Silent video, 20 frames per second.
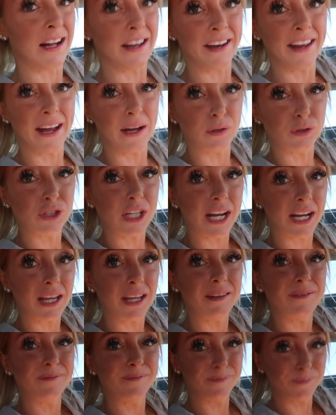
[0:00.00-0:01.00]
on how
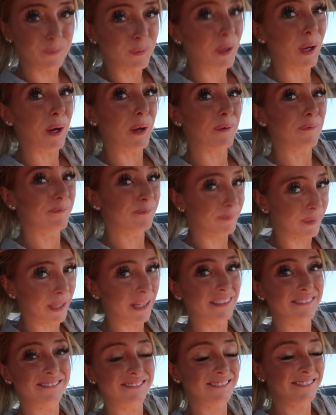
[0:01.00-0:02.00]
chatty we are,
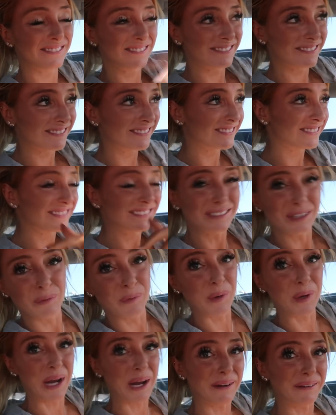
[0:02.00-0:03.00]
but
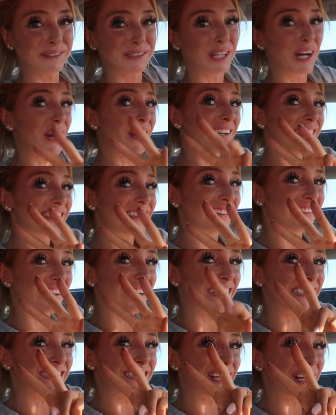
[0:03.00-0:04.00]
workout will start.
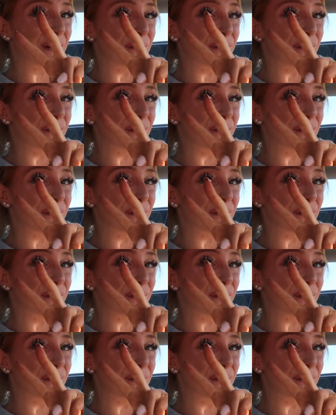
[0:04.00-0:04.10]
Three,